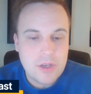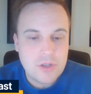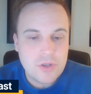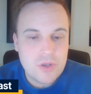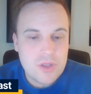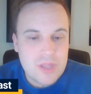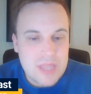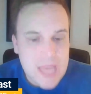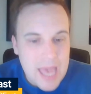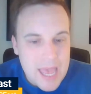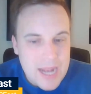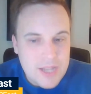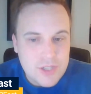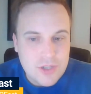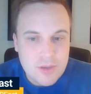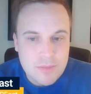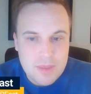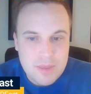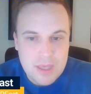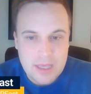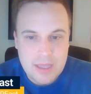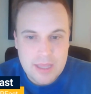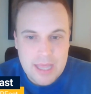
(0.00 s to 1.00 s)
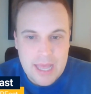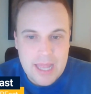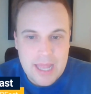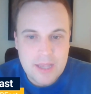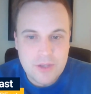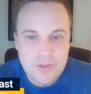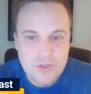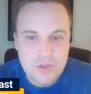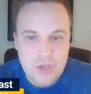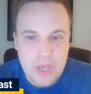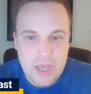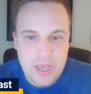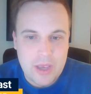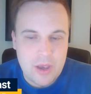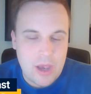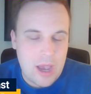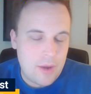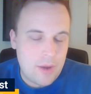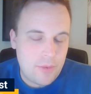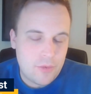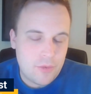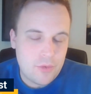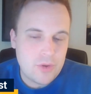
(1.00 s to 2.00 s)
So that is something that is like
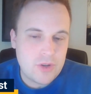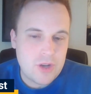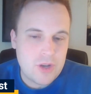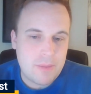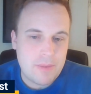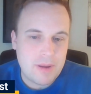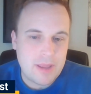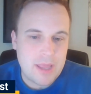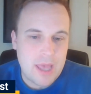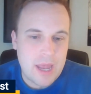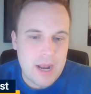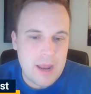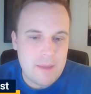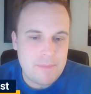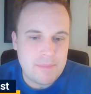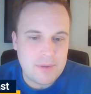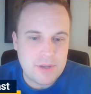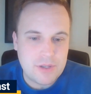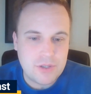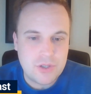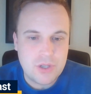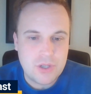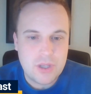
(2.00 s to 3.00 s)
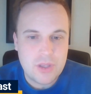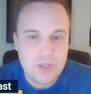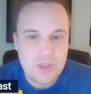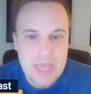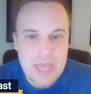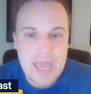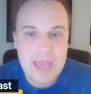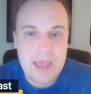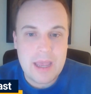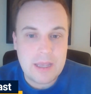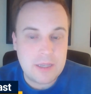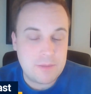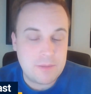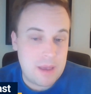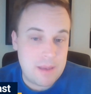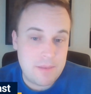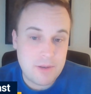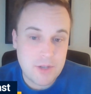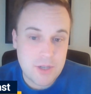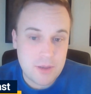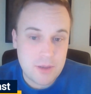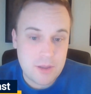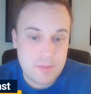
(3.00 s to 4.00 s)
the reason I bring that up is that is
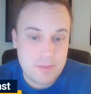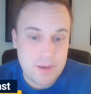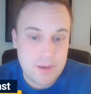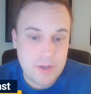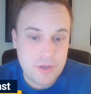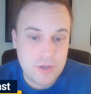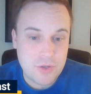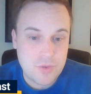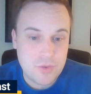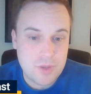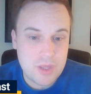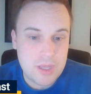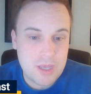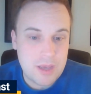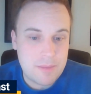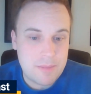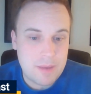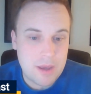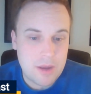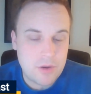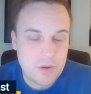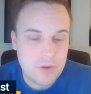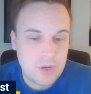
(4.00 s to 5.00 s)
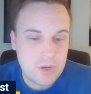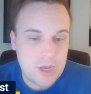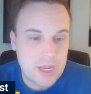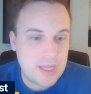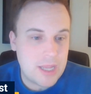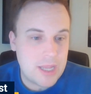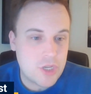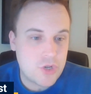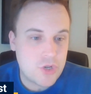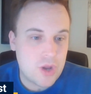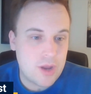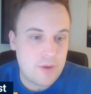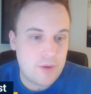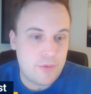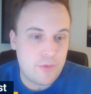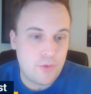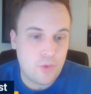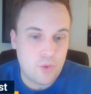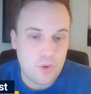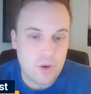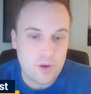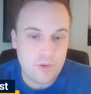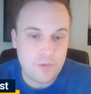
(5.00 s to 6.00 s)
maybe something the Pacers would think about. Can they trade
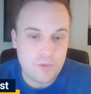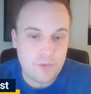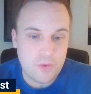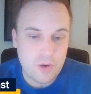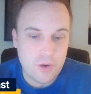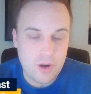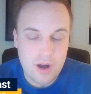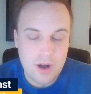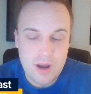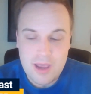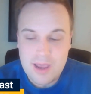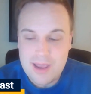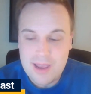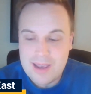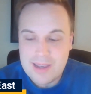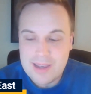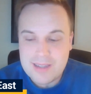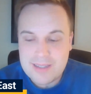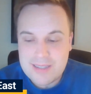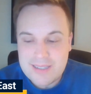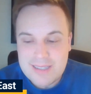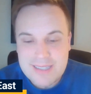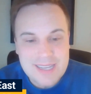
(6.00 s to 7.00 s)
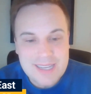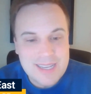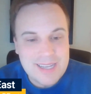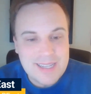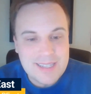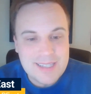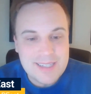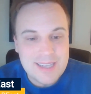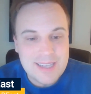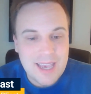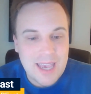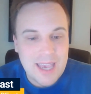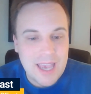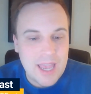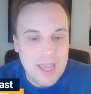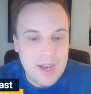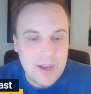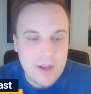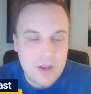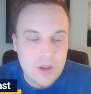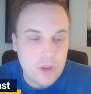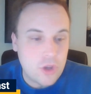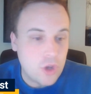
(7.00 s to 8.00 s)
4 for 6
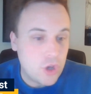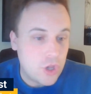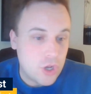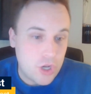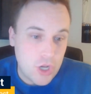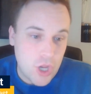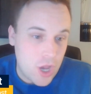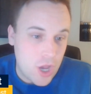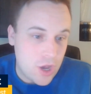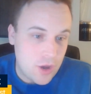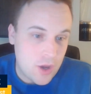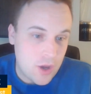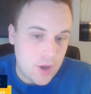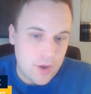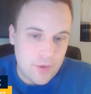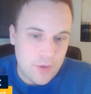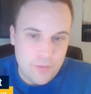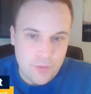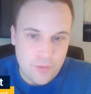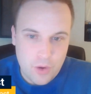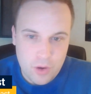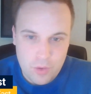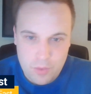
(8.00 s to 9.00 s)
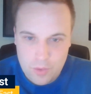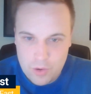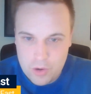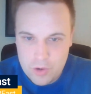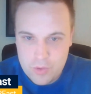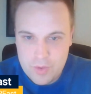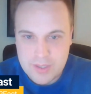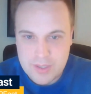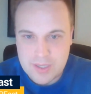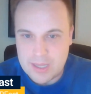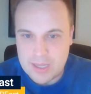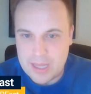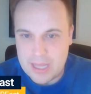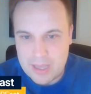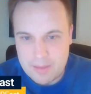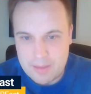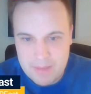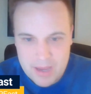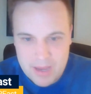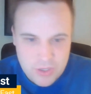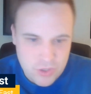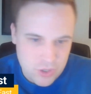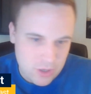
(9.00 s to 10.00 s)
and good young forward who isn't like
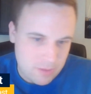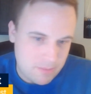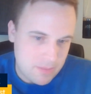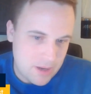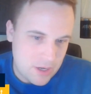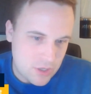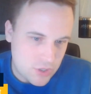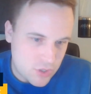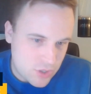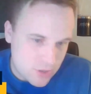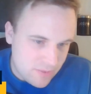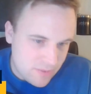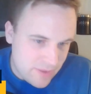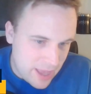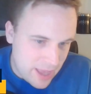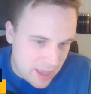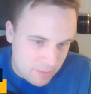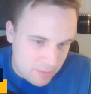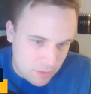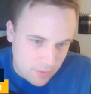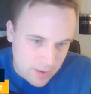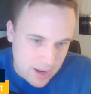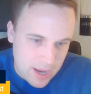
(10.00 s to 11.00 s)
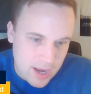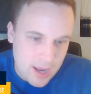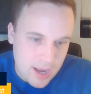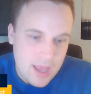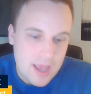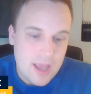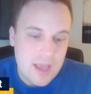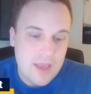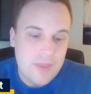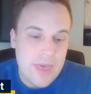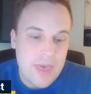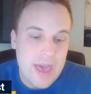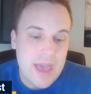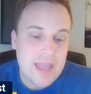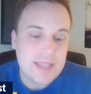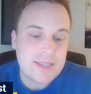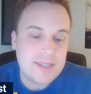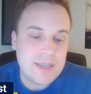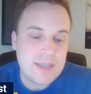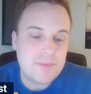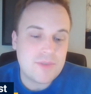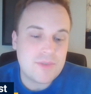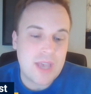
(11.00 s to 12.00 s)
amazing, but is still valuable, right? That
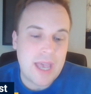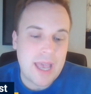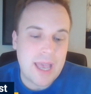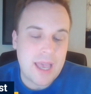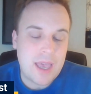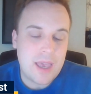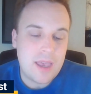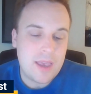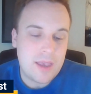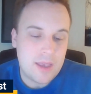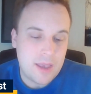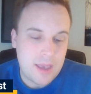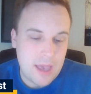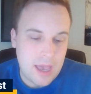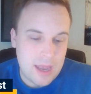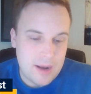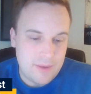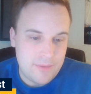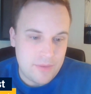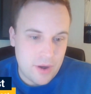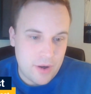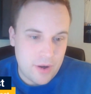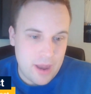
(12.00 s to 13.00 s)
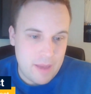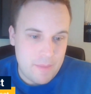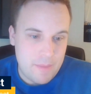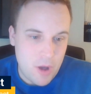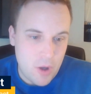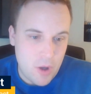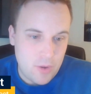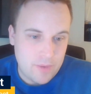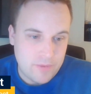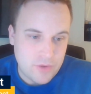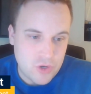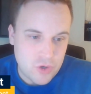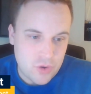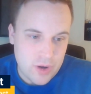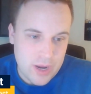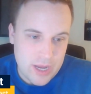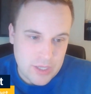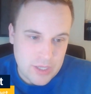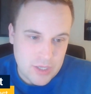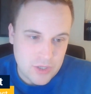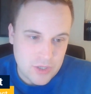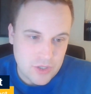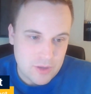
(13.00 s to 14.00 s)
seems like kind of their MO of
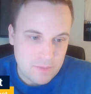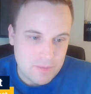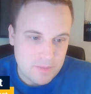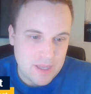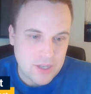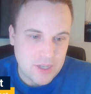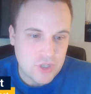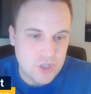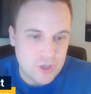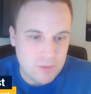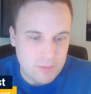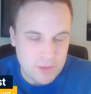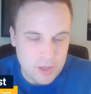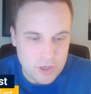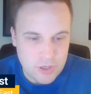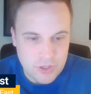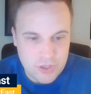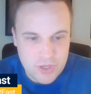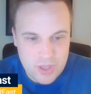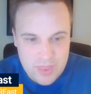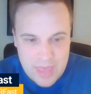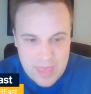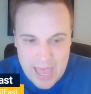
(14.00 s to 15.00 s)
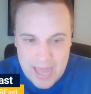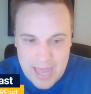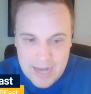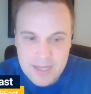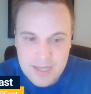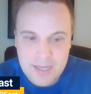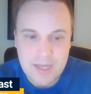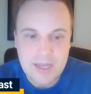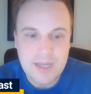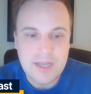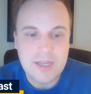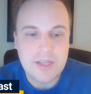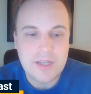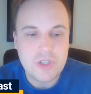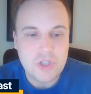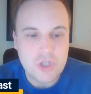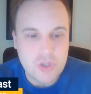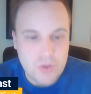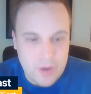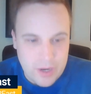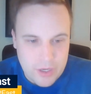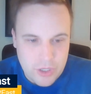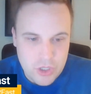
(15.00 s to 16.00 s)
trades is something similar to that
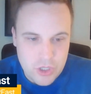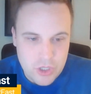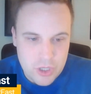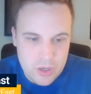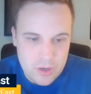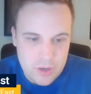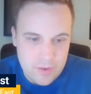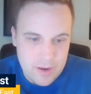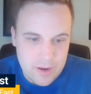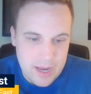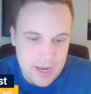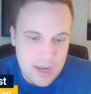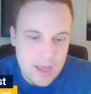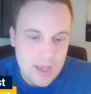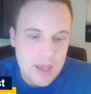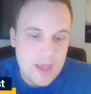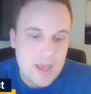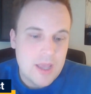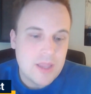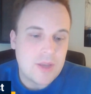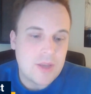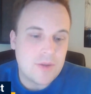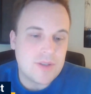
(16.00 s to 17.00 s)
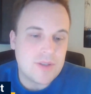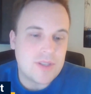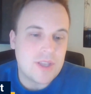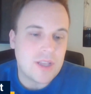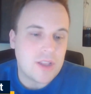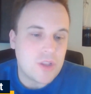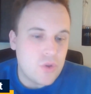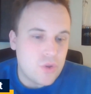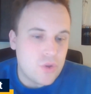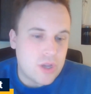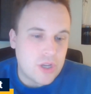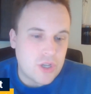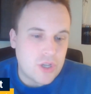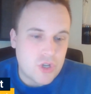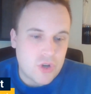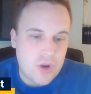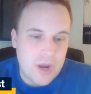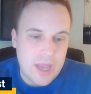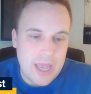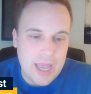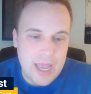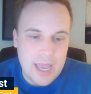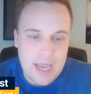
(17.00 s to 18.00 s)
structure, right? There was the Luka
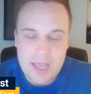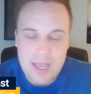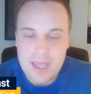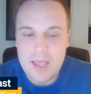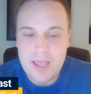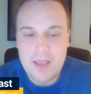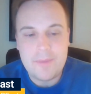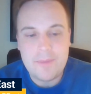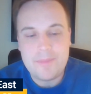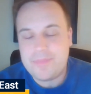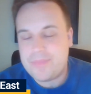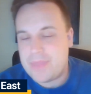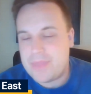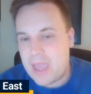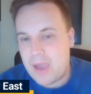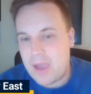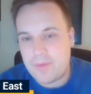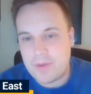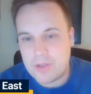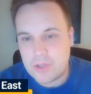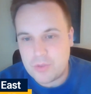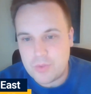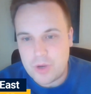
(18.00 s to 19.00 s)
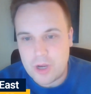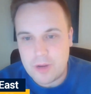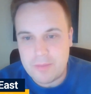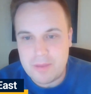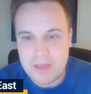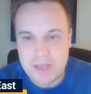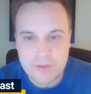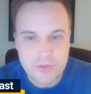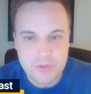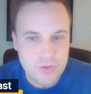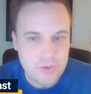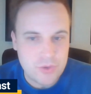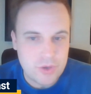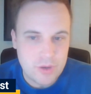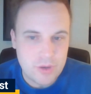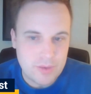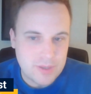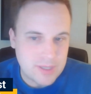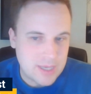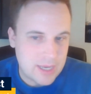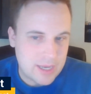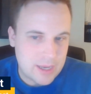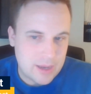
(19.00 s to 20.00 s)
trade. That one's weird because Luka
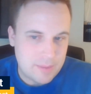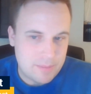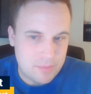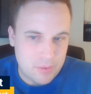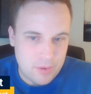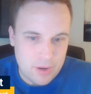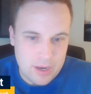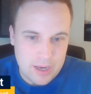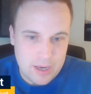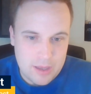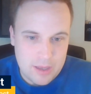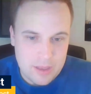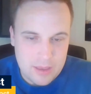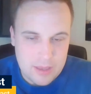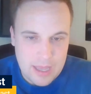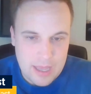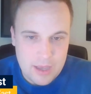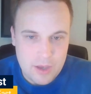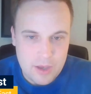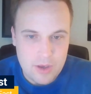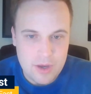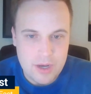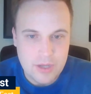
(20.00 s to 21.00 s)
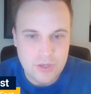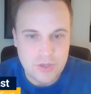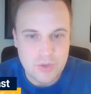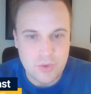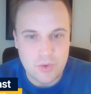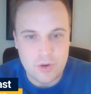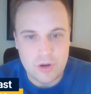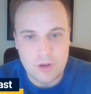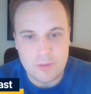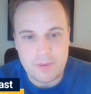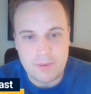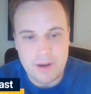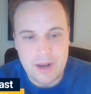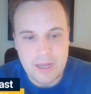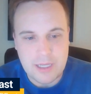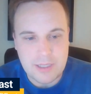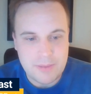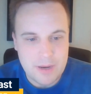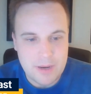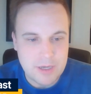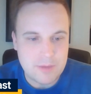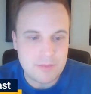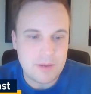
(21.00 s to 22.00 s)
was like a pretty dang good historical
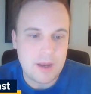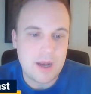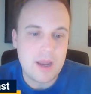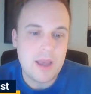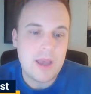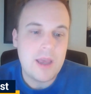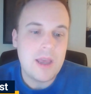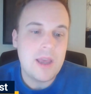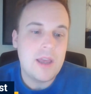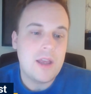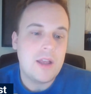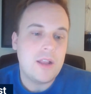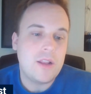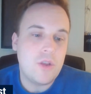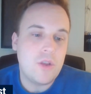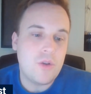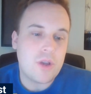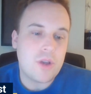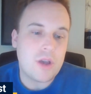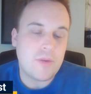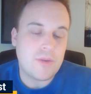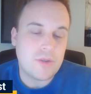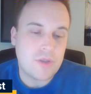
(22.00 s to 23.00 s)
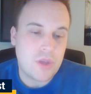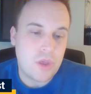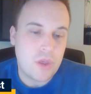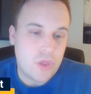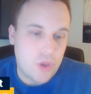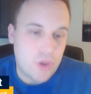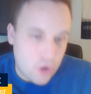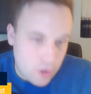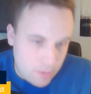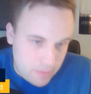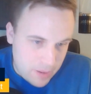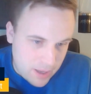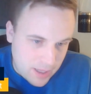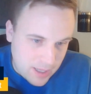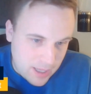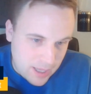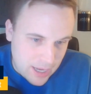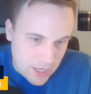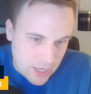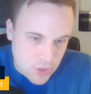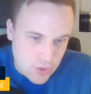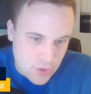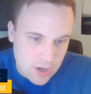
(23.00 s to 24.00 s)
prospect, but Luka was the 3rd pick. He
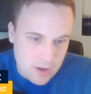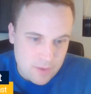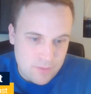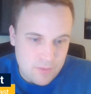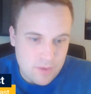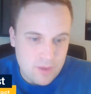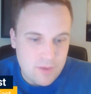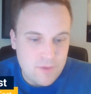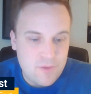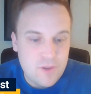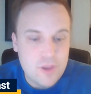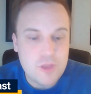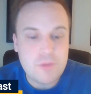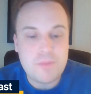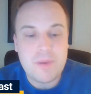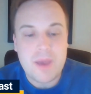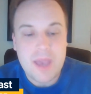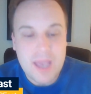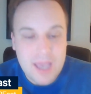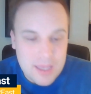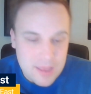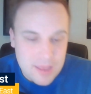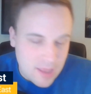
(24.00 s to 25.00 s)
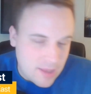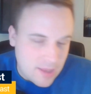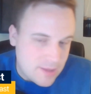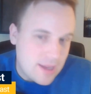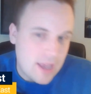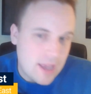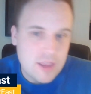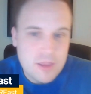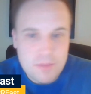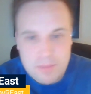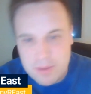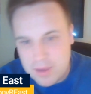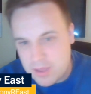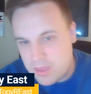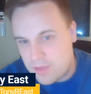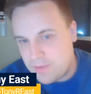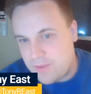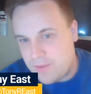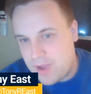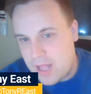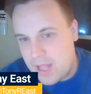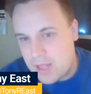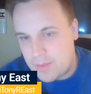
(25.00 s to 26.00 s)
got traded for the 5th pick and then 10th pick the
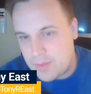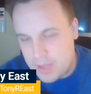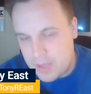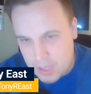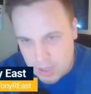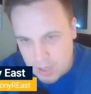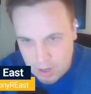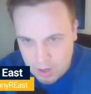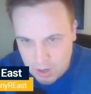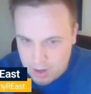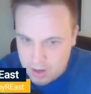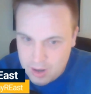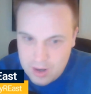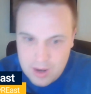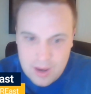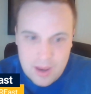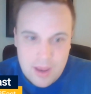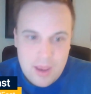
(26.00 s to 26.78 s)
following year.